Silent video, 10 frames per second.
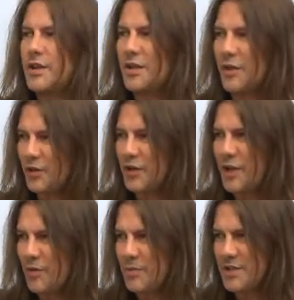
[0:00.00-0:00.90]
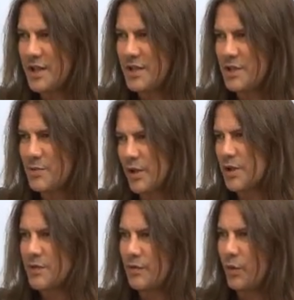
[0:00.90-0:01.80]
software has kind of got that reputation is
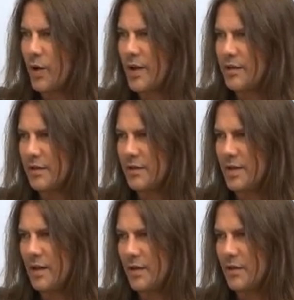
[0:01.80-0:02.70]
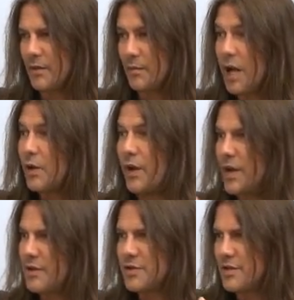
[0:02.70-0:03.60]
because of the way that the
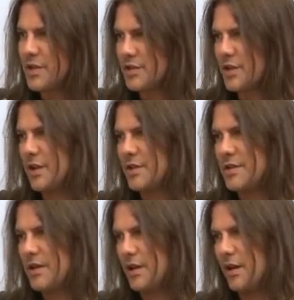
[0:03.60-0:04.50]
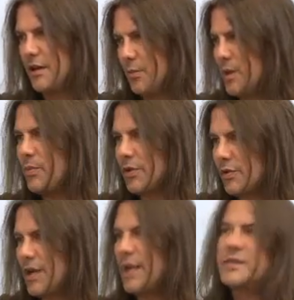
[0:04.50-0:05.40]
malware industry has changed. The
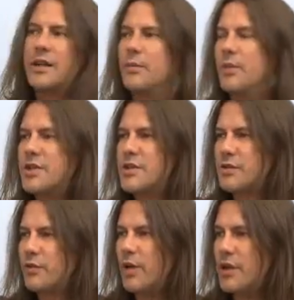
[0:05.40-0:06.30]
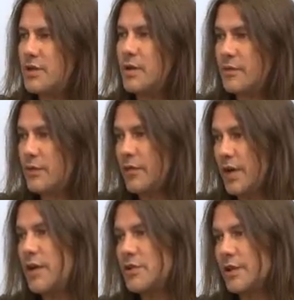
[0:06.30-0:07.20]
people creating malicious software do it for
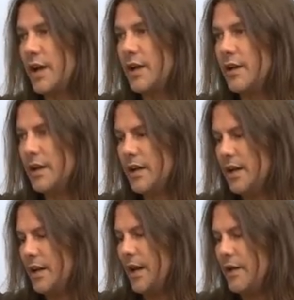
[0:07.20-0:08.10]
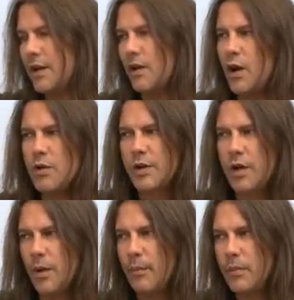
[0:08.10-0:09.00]
financial gain, and they can
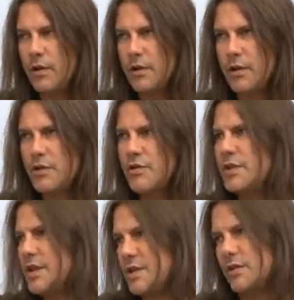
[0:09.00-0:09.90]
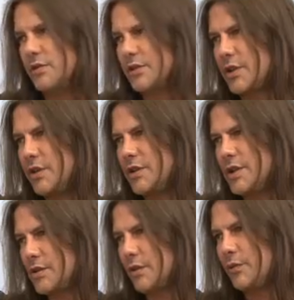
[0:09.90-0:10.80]
overcome traditional
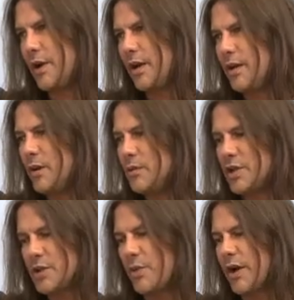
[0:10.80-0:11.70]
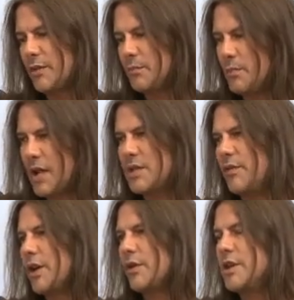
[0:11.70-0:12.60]
security software just by
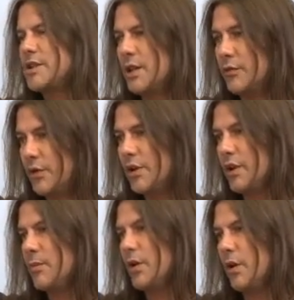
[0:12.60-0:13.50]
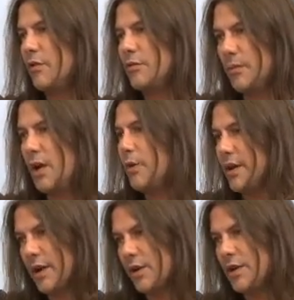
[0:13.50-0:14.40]
massively increasing the volume of
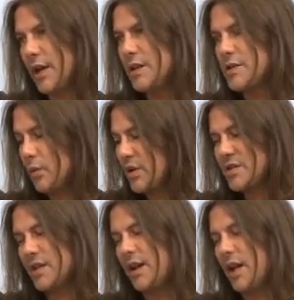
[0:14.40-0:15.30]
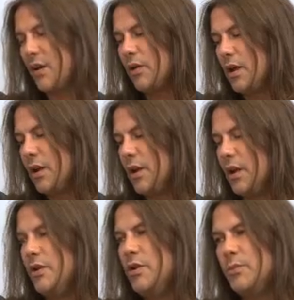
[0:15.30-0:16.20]
malware they create. So we see now
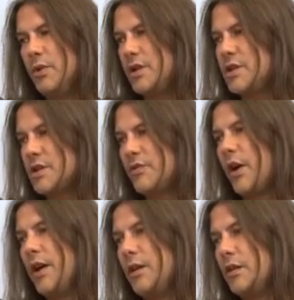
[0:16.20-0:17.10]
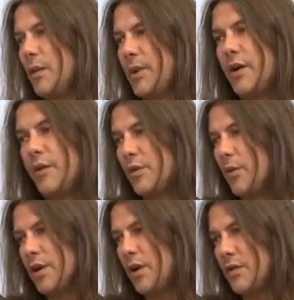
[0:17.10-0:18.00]
a new malicious file about
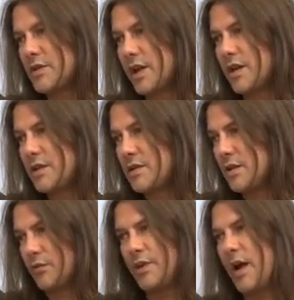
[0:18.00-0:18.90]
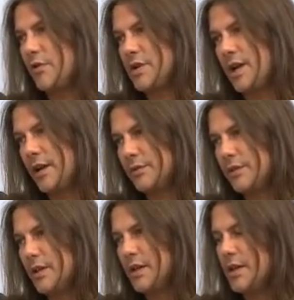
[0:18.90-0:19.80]
every 1.5 seconds if we average it
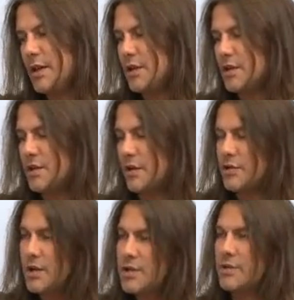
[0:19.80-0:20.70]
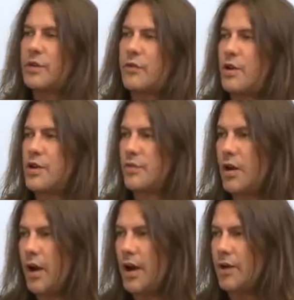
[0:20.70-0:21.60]
out. So traditional software
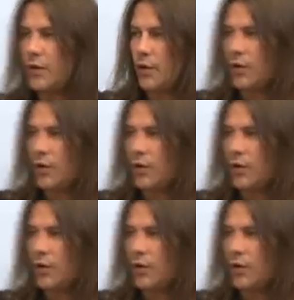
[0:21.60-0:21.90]
has relied